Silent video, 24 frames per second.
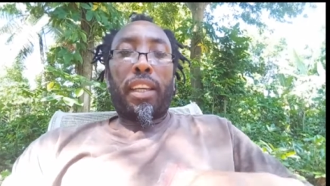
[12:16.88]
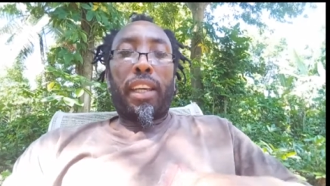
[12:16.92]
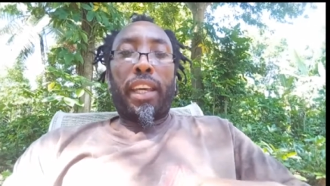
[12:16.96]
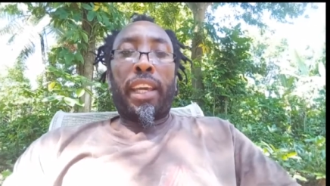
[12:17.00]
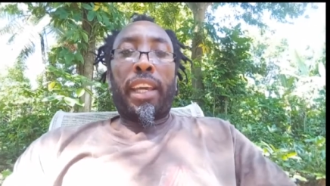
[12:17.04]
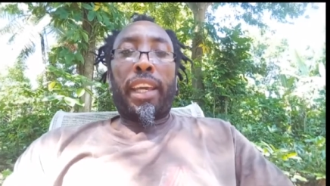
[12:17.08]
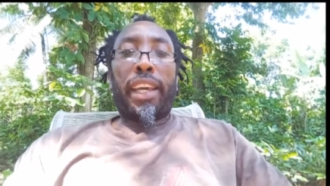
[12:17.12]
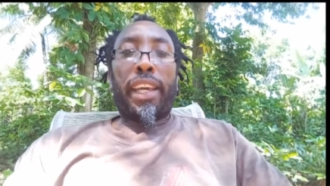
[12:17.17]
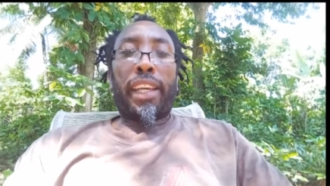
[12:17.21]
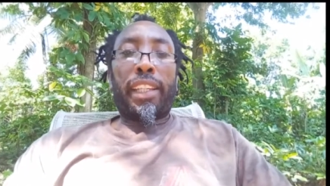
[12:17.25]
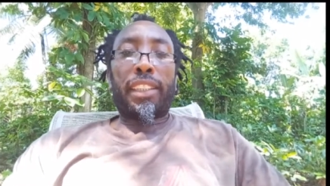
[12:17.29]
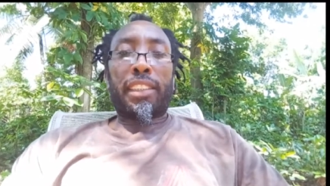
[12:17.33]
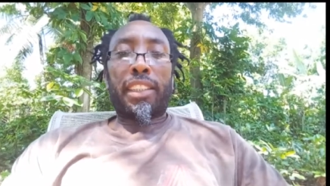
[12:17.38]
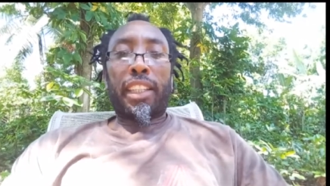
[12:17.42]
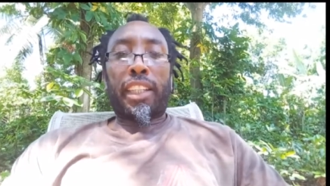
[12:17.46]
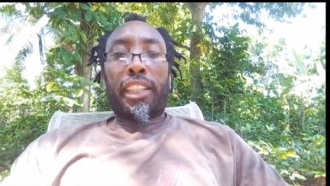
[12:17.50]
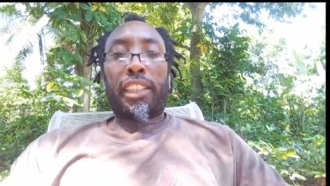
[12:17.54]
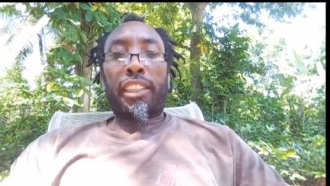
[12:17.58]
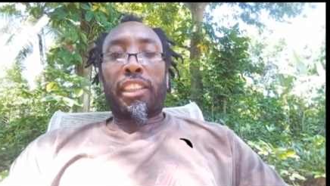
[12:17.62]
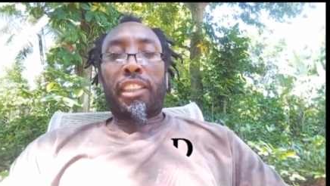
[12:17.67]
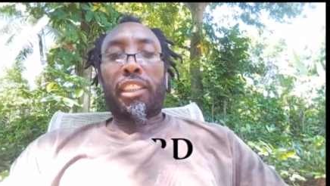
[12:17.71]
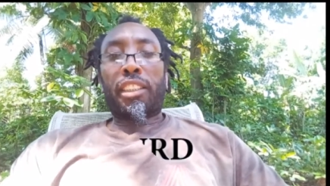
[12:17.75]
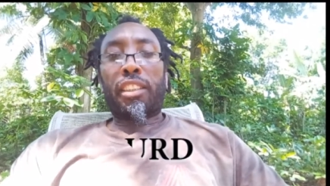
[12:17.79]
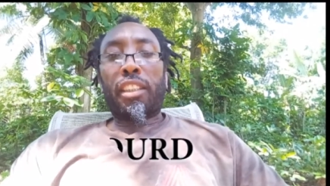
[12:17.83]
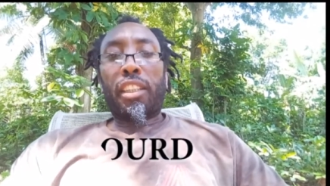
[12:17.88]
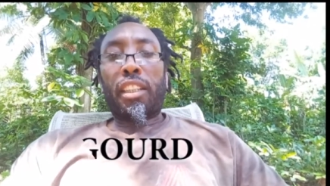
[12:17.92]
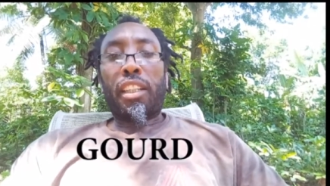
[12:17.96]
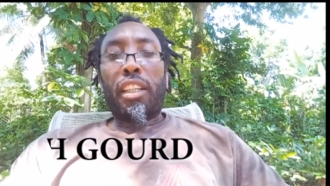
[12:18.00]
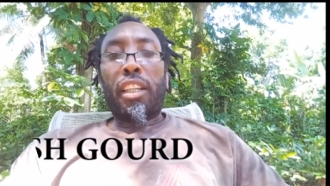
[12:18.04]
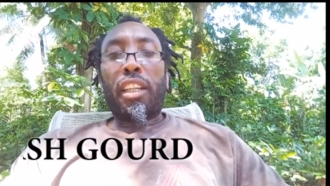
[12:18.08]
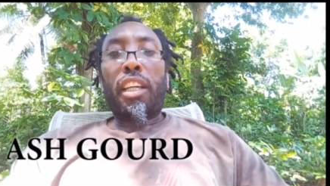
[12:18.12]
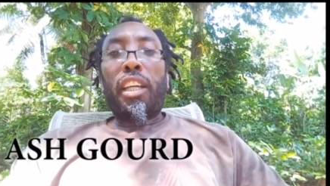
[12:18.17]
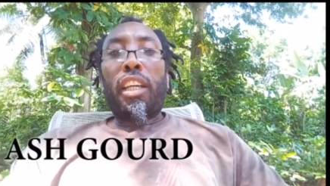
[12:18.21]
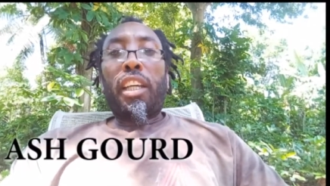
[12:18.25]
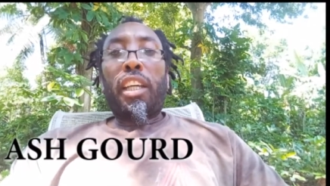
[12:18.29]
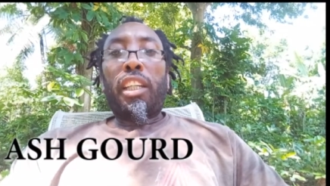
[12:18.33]
ASH
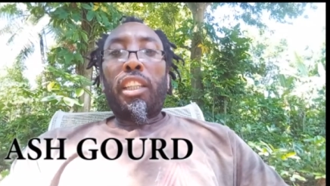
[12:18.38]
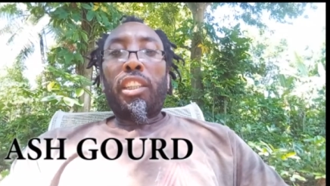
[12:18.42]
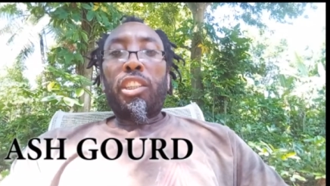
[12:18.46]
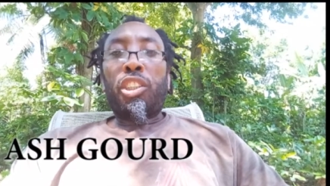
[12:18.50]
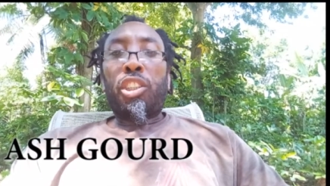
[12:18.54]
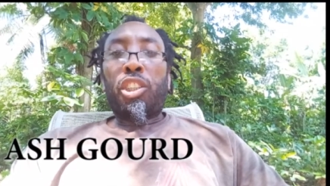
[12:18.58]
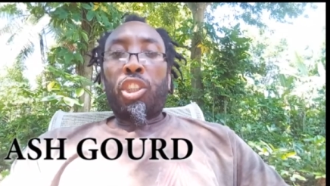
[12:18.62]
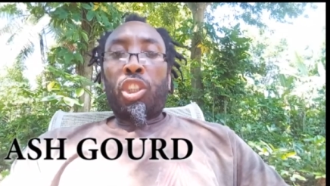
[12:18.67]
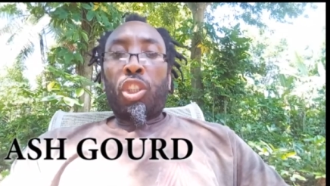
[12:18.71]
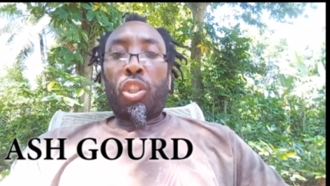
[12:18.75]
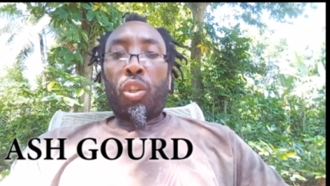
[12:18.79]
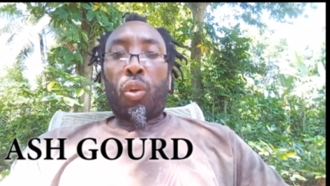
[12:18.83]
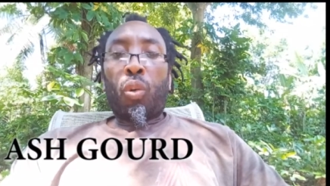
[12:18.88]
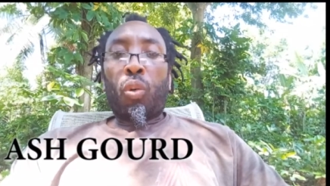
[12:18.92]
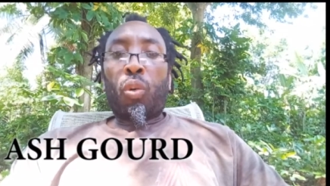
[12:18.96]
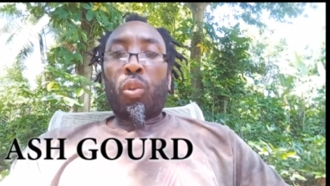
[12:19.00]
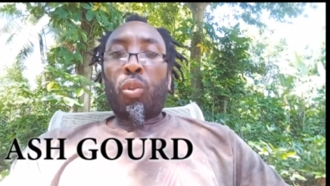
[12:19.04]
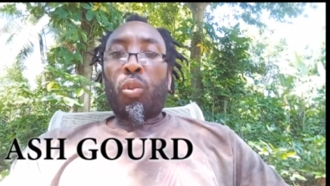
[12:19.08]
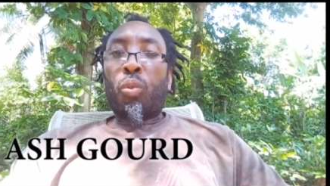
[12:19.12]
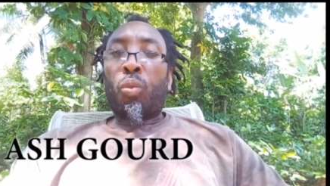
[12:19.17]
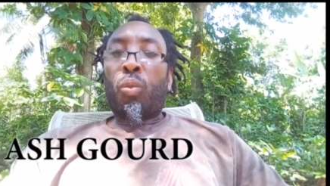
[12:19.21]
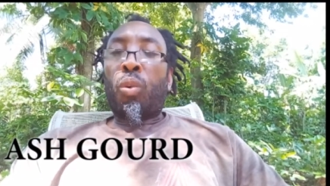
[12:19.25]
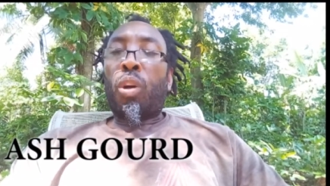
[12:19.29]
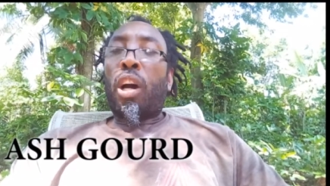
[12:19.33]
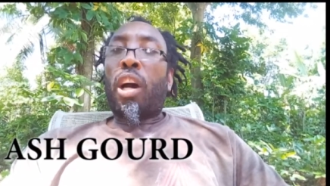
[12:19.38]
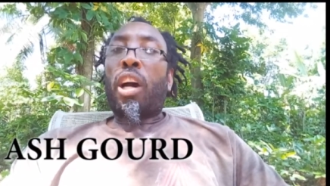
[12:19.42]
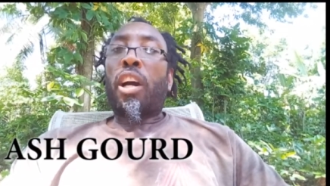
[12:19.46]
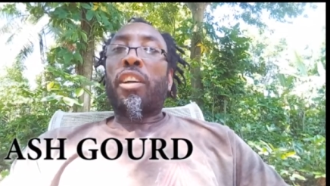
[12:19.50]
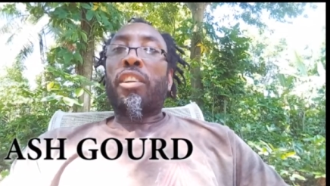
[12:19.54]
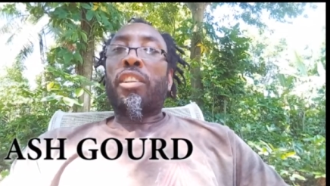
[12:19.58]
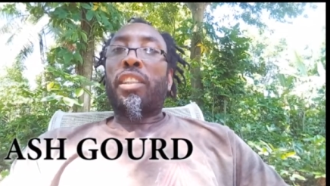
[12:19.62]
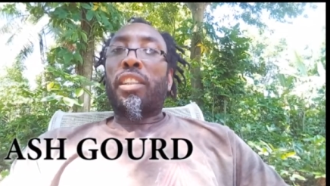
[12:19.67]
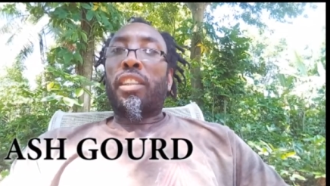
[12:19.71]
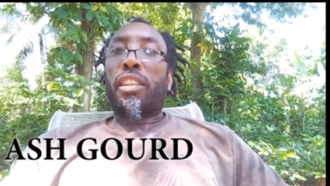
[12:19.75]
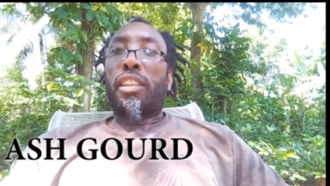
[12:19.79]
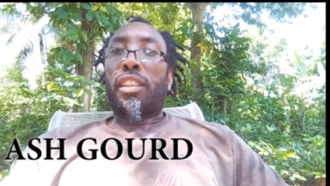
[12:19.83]
G O U
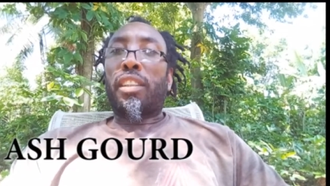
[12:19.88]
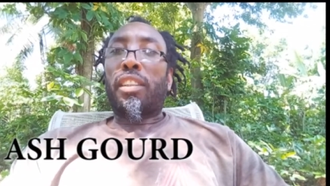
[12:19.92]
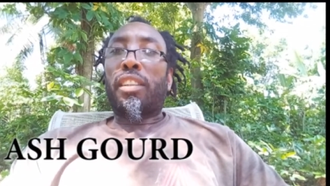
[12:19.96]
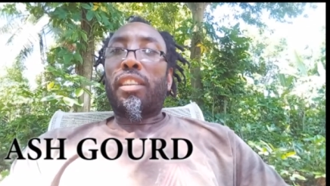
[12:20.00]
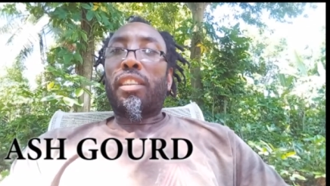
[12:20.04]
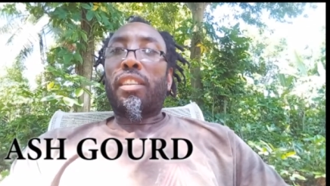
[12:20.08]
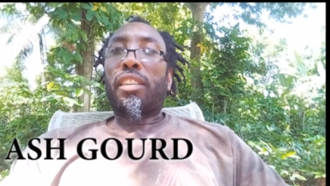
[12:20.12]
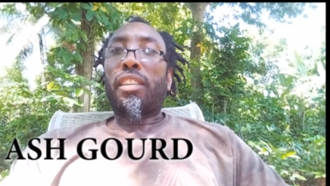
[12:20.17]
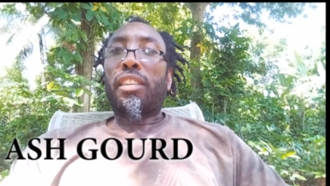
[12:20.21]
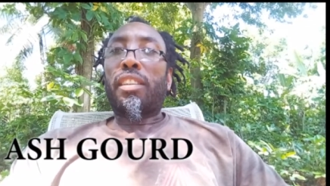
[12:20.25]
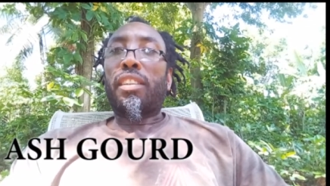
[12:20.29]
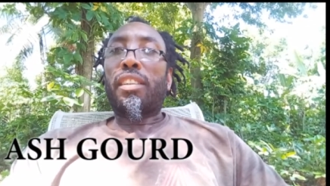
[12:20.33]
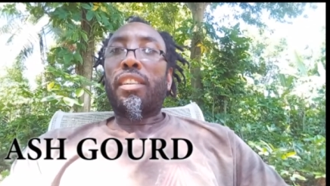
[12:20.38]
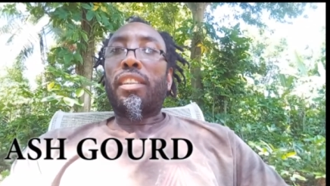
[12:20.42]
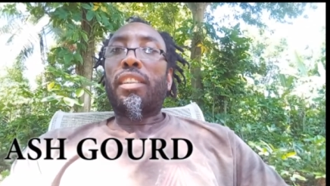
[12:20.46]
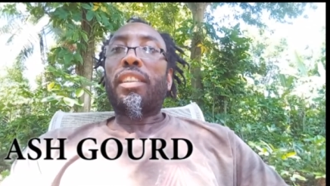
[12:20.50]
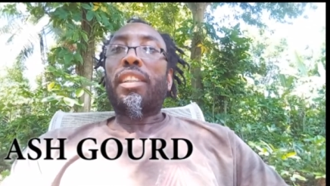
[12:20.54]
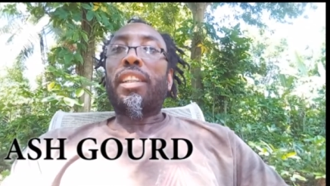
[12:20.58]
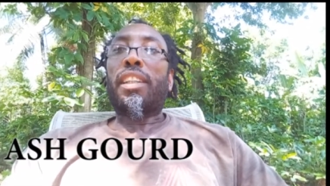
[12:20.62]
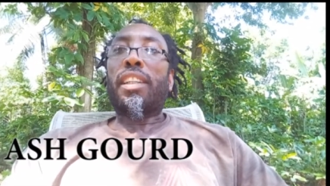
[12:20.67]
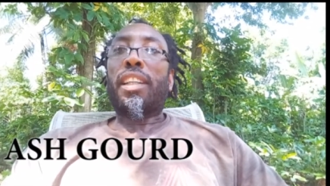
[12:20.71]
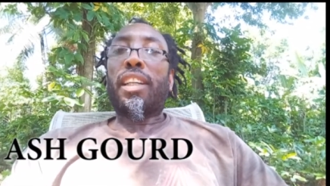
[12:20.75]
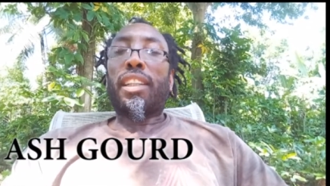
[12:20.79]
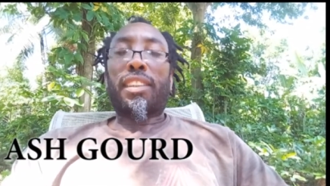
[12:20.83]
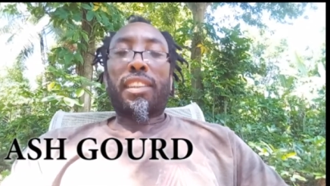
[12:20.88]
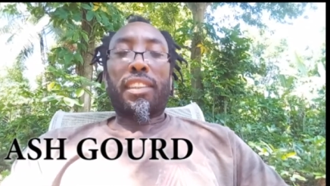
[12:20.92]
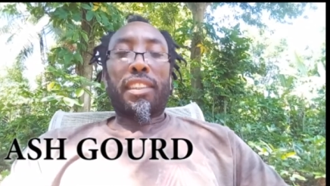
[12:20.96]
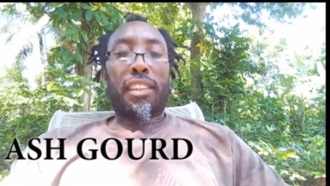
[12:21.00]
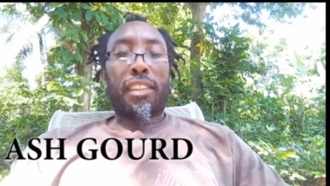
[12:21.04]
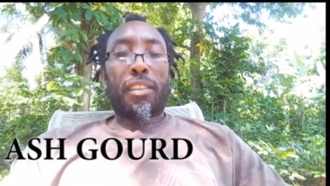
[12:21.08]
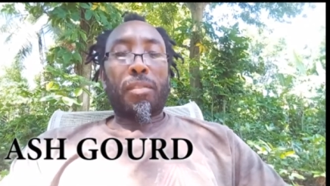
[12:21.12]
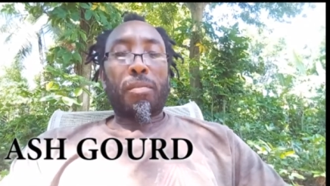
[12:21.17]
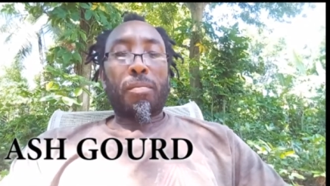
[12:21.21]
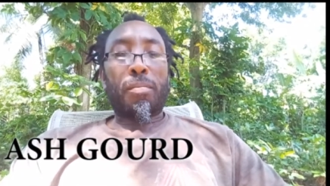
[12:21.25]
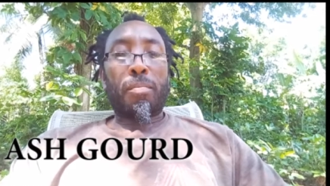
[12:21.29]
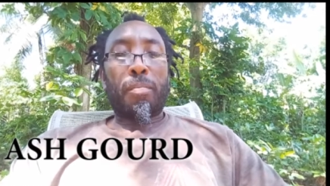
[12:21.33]
R D. Yeah, that's
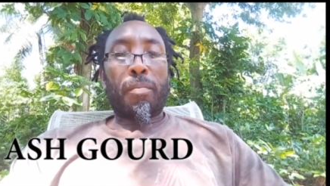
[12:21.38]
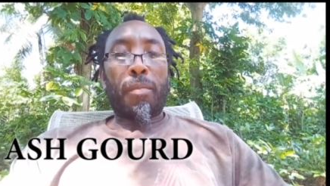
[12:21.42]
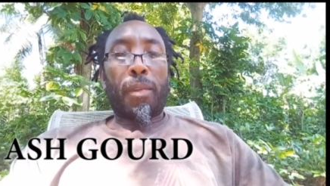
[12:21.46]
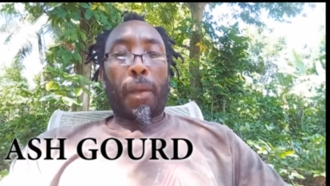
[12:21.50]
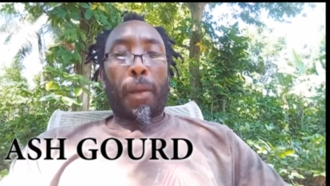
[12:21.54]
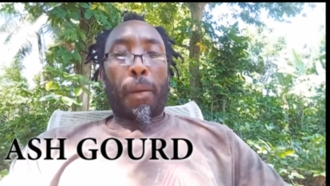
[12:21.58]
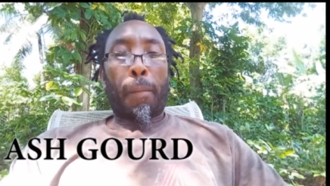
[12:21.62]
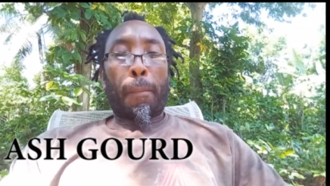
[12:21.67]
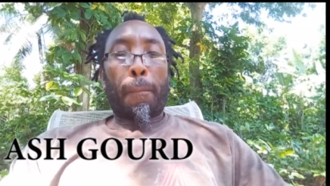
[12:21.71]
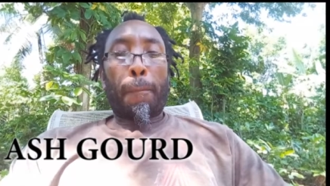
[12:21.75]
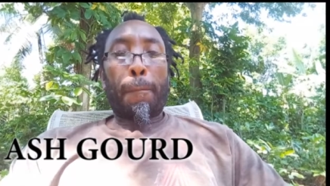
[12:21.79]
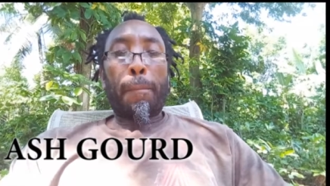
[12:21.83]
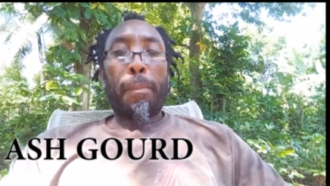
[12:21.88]
it. Yeah.